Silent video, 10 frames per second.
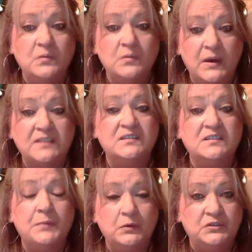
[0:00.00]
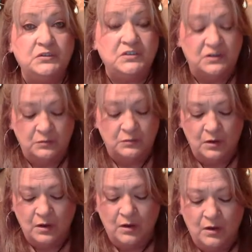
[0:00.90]
the way it's supposed to
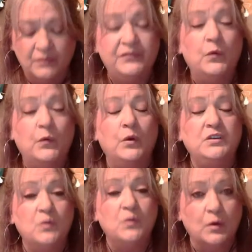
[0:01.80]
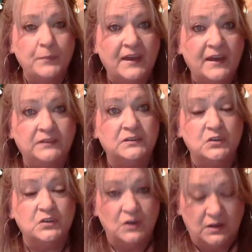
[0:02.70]
for your best
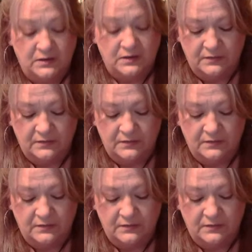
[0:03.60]
good.